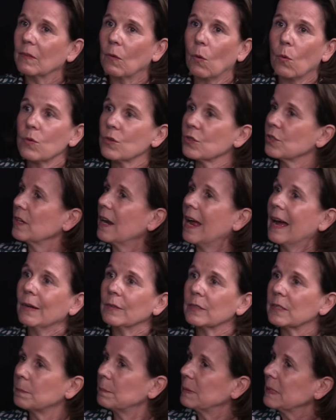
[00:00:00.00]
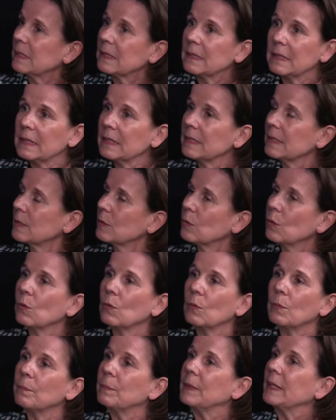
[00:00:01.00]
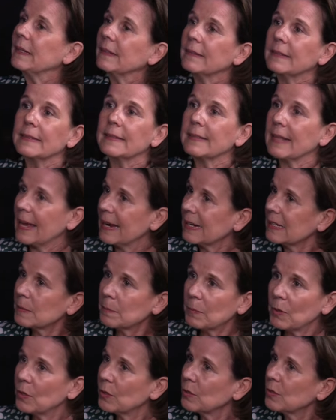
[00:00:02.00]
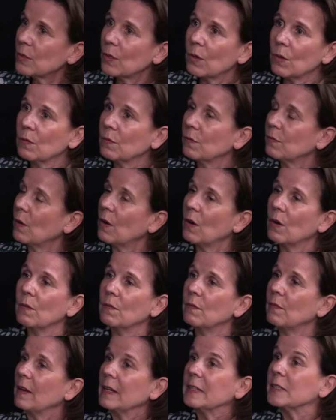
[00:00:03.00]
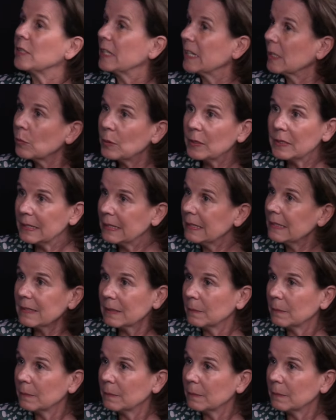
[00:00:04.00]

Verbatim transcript: auction house business or being this expert of, of antiquities.